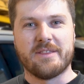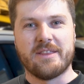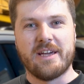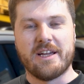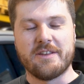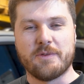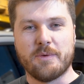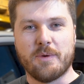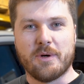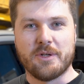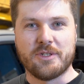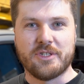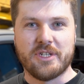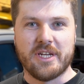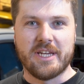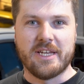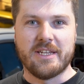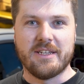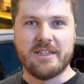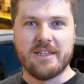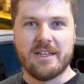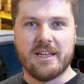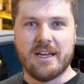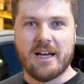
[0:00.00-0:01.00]
Thanks for
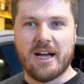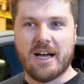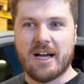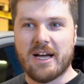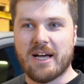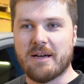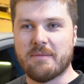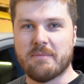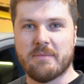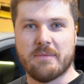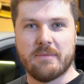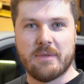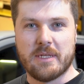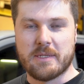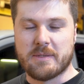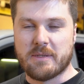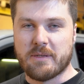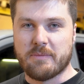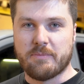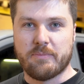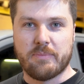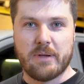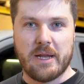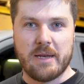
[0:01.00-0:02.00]
watching. There's
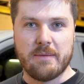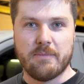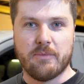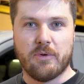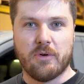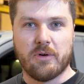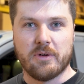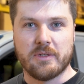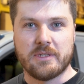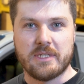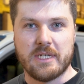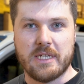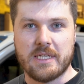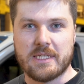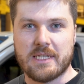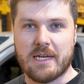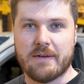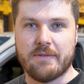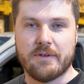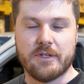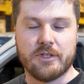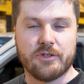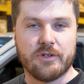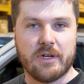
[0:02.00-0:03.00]
plenty more
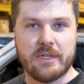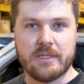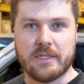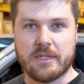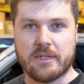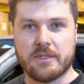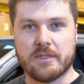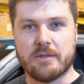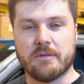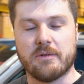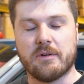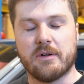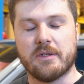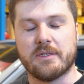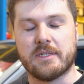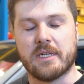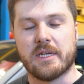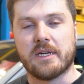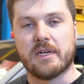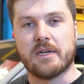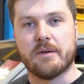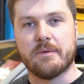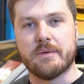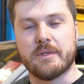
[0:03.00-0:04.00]
T7 Transit Custom
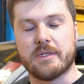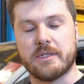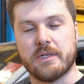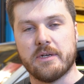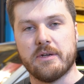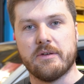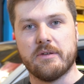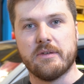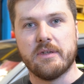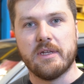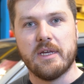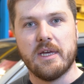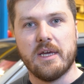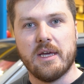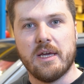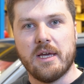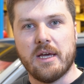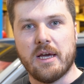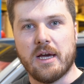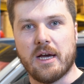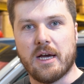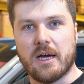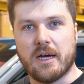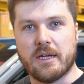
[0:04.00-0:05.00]
content coming soon.
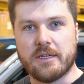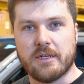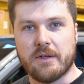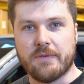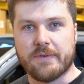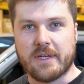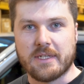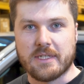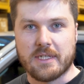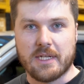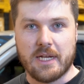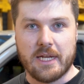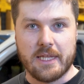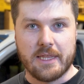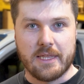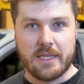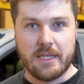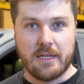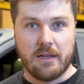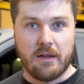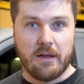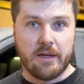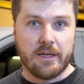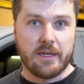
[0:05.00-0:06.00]
Don't forget to click the
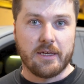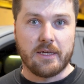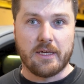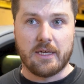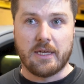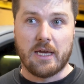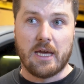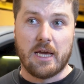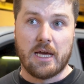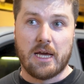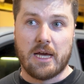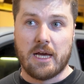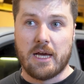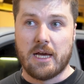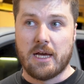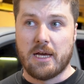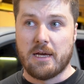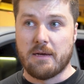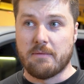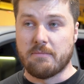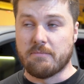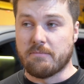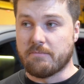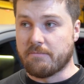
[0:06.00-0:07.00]
like
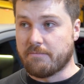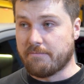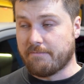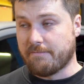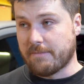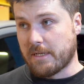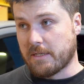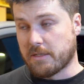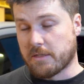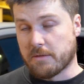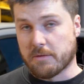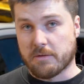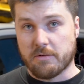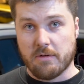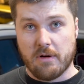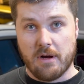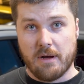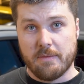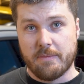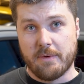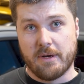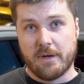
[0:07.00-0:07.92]
and subscribe